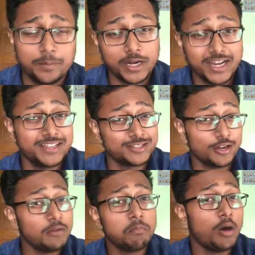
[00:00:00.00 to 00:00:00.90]
But it's
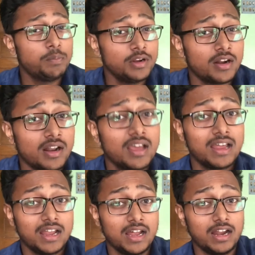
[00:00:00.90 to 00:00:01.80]
not popular
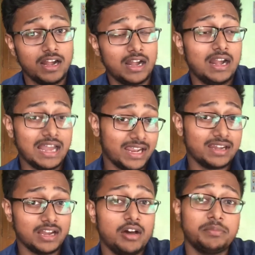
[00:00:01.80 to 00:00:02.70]
like
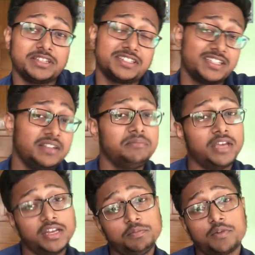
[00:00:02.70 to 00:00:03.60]
now, but still
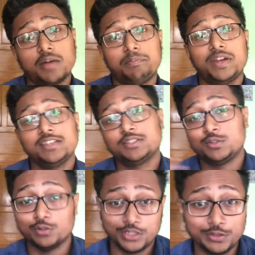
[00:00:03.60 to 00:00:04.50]
many companies
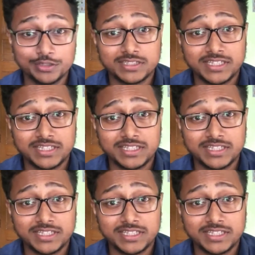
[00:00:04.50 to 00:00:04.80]
do use